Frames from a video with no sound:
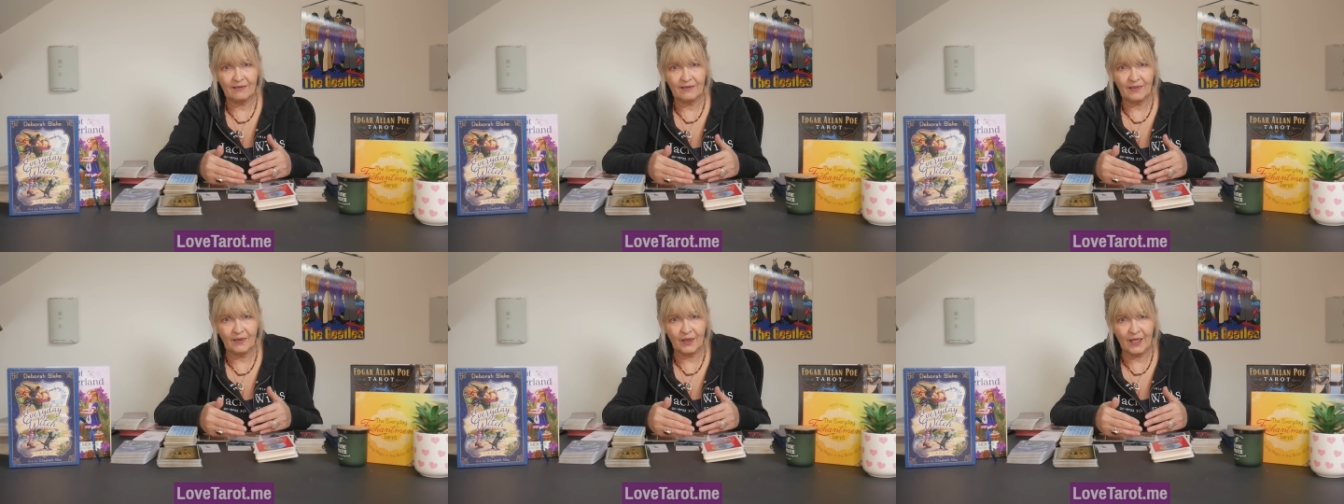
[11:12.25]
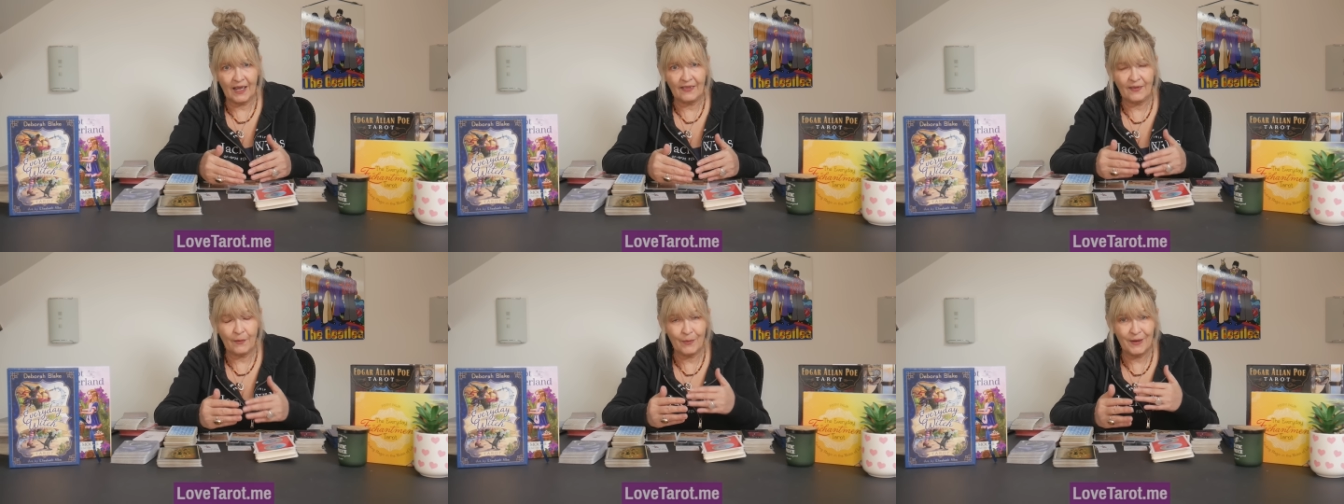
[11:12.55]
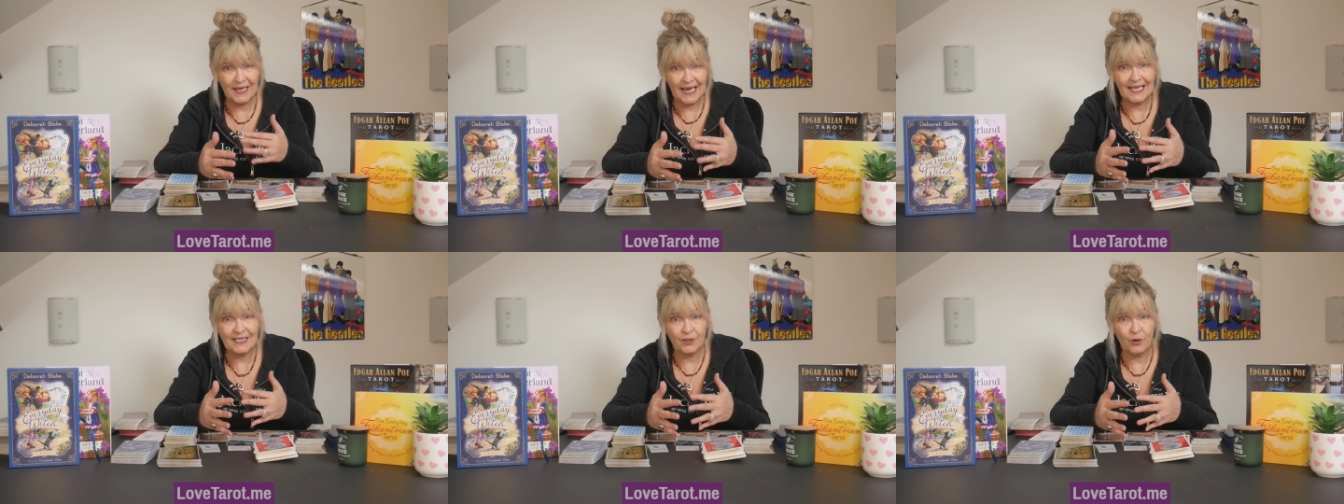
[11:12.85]
Okay, they were
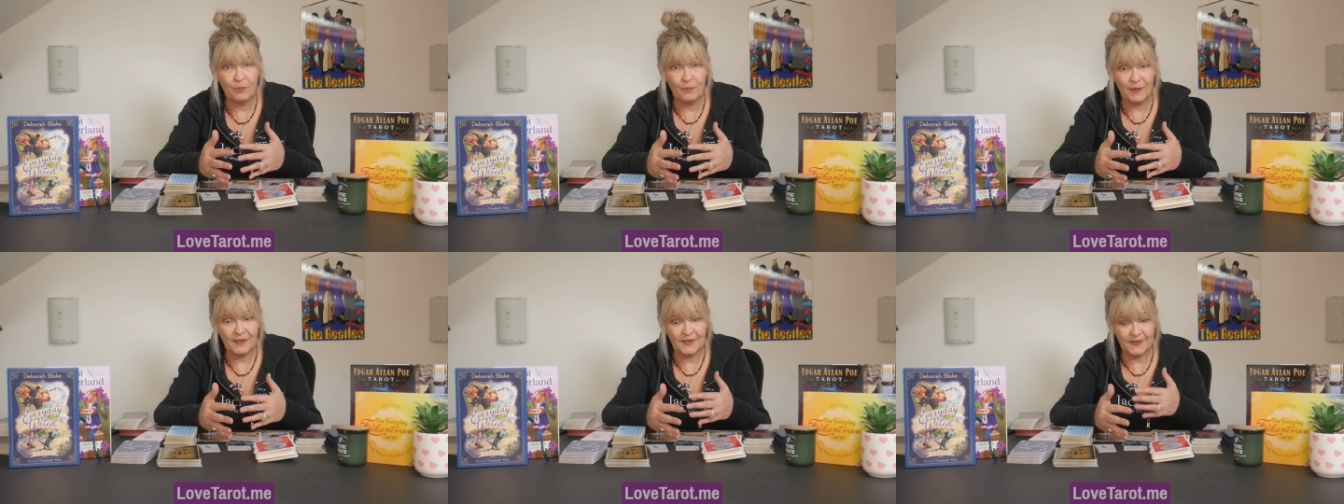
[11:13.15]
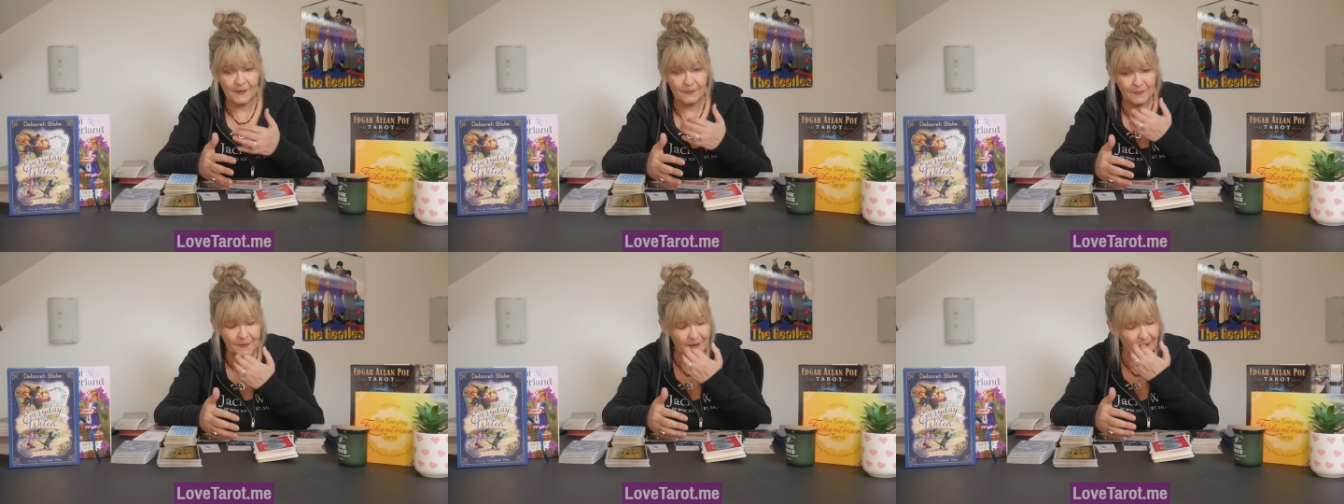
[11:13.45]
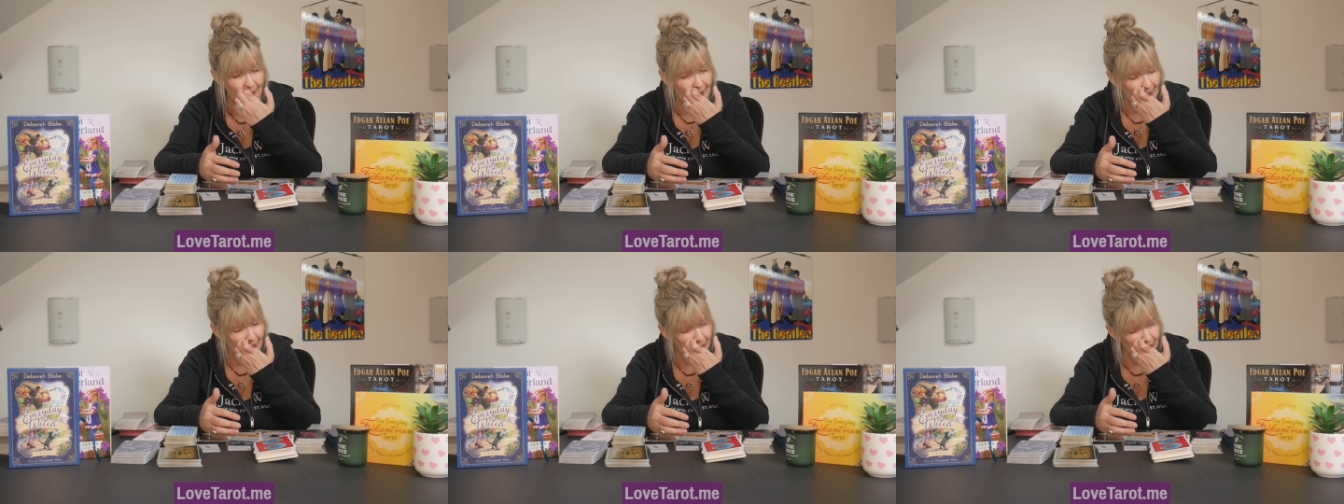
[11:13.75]
led on by
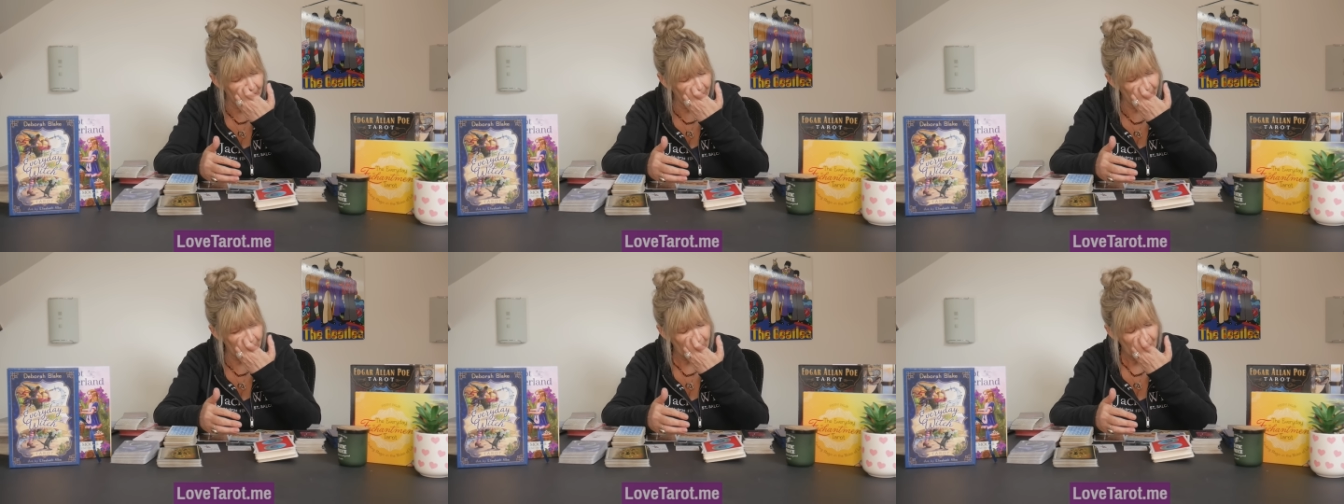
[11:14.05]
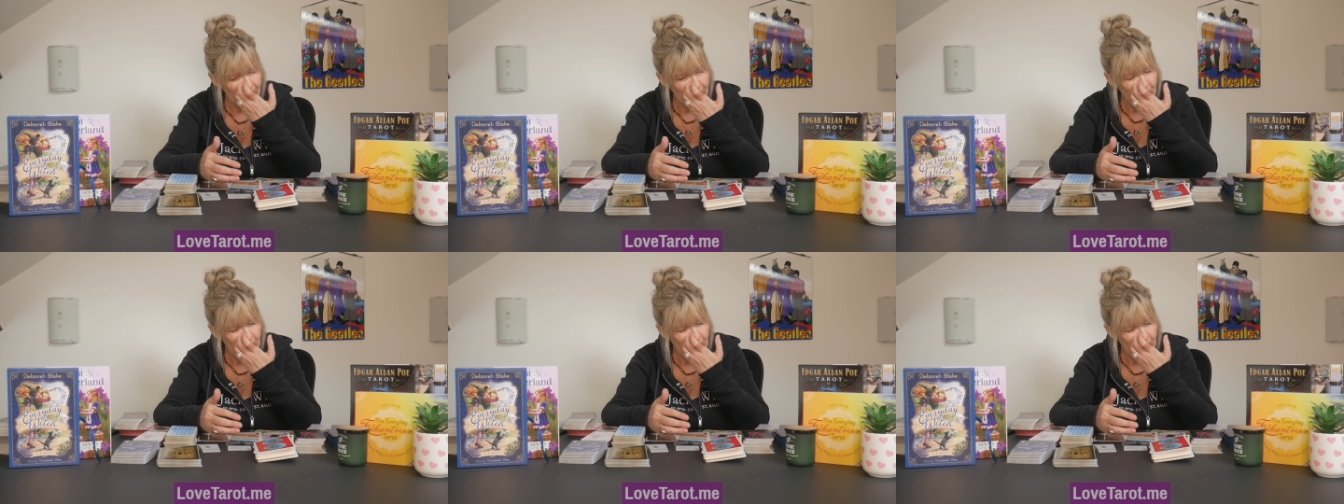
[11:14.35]
somebody else